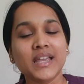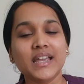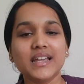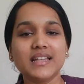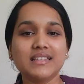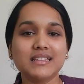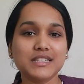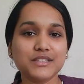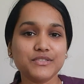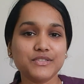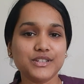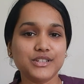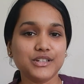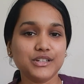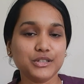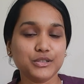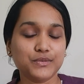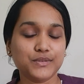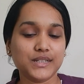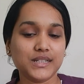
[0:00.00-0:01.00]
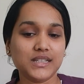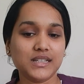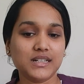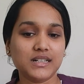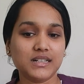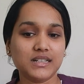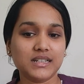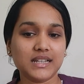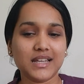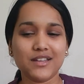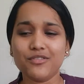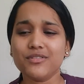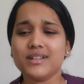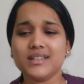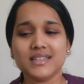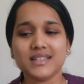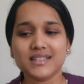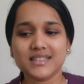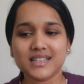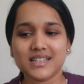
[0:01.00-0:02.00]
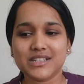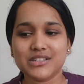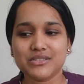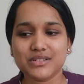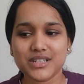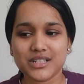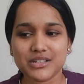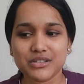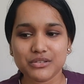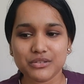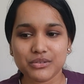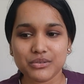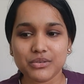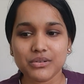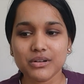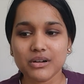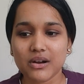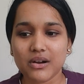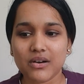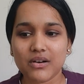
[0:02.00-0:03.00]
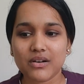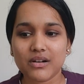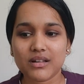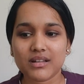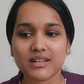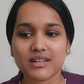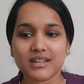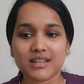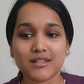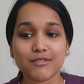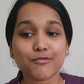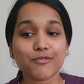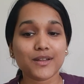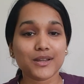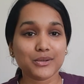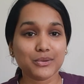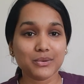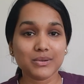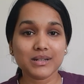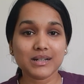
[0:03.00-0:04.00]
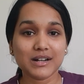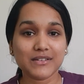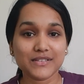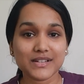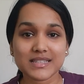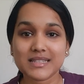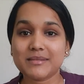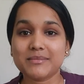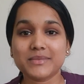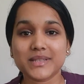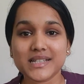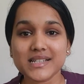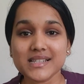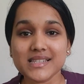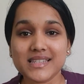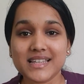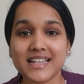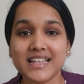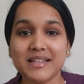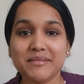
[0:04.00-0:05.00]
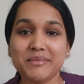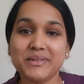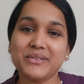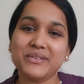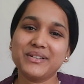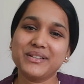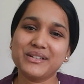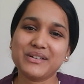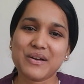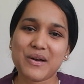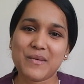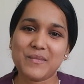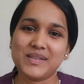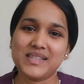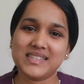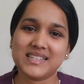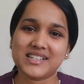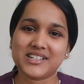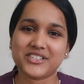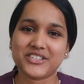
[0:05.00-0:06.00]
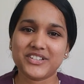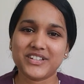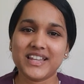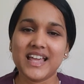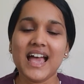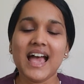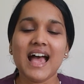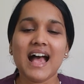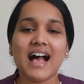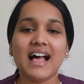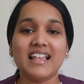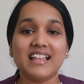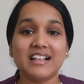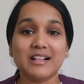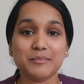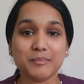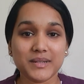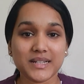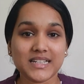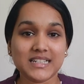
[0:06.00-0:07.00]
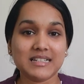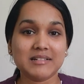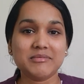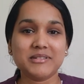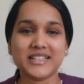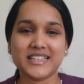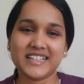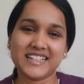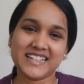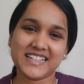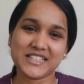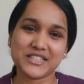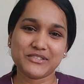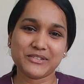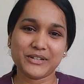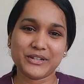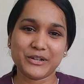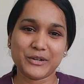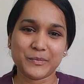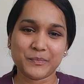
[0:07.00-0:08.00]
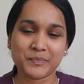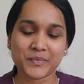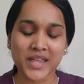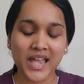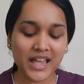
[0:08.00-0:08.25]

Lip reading: In this video you will learn everything that you need to know, or if I don't cover some things then let me know in the comment section and I'll pick it up in the next video.